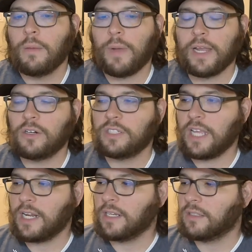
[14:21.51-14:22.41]
My
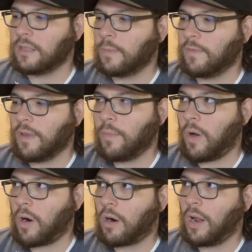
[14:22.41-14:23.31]
understanding is some of them
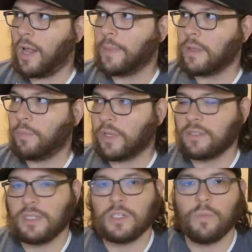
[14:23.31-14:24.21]
are on the
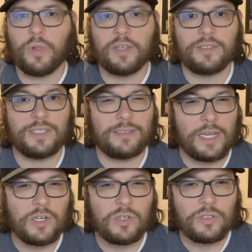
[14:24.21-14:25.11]
PlayStation Plus
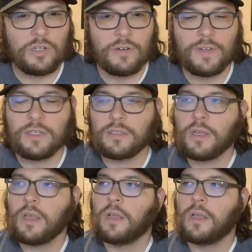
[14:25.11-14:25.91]
Essential service.